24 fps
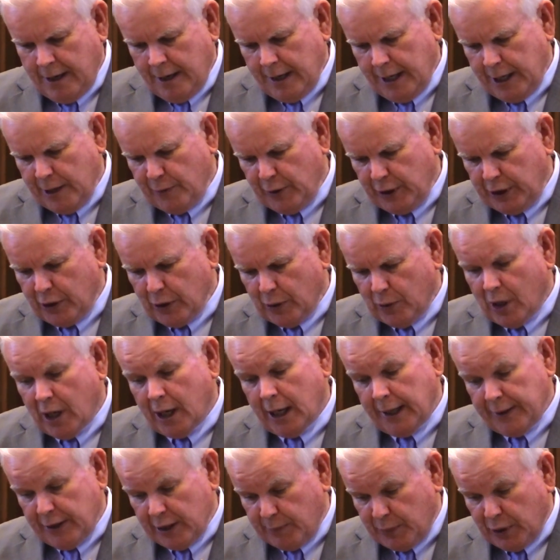
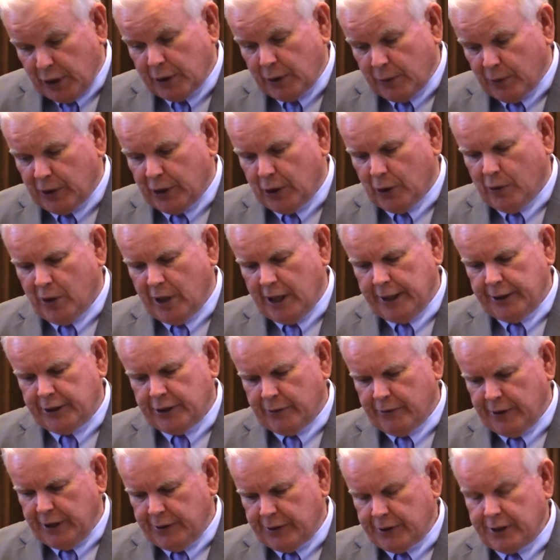The book would go on
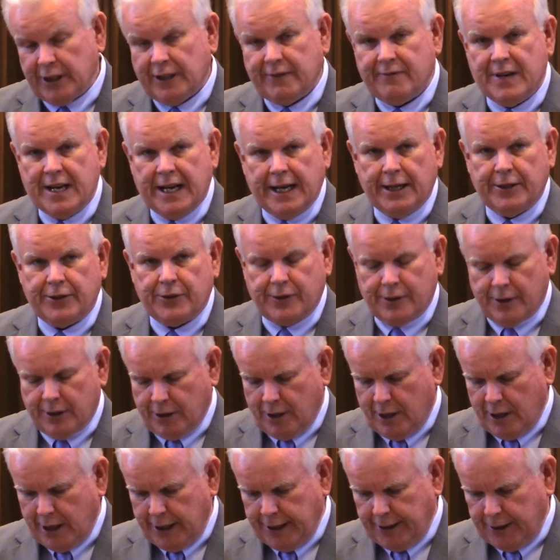to receive national
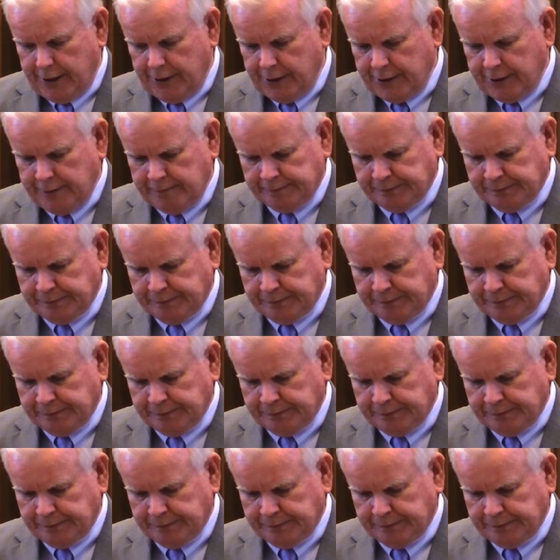honors.